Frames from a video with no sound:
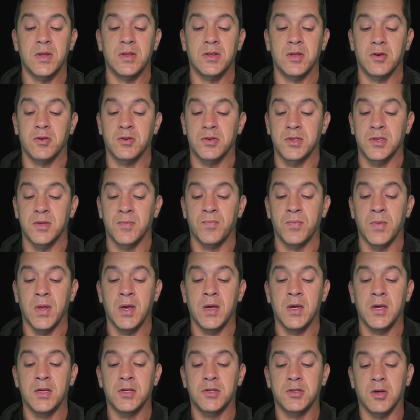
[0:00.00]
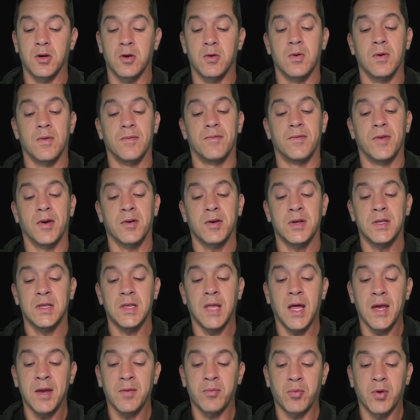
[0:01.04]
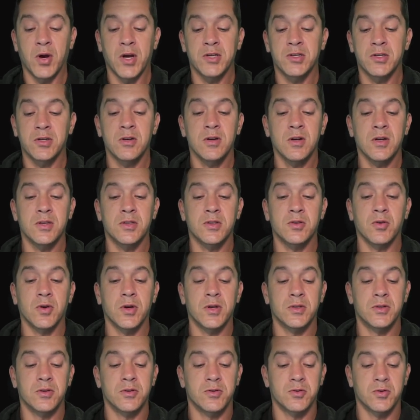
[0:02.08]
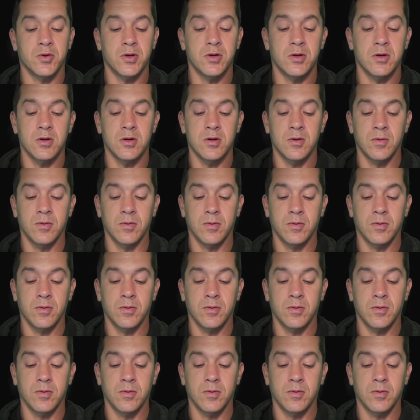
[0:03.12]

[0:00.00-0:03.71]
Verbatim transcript: those. So very light pressure is going to trigger